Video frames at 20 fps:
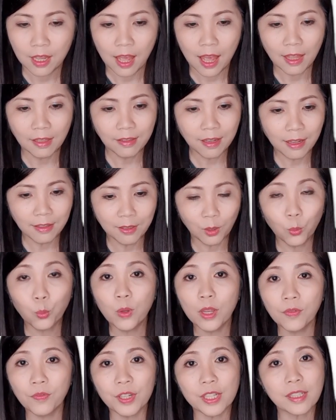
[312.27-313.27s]
and then the
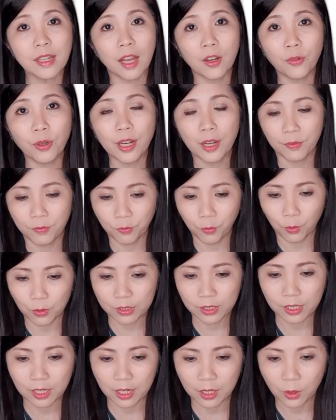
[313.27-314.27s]
width is
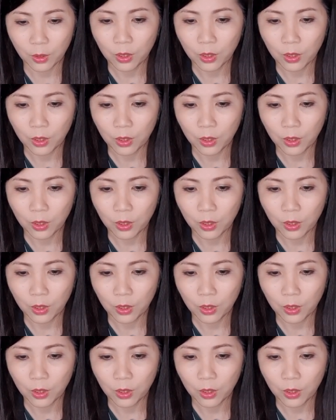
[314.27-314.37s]
140,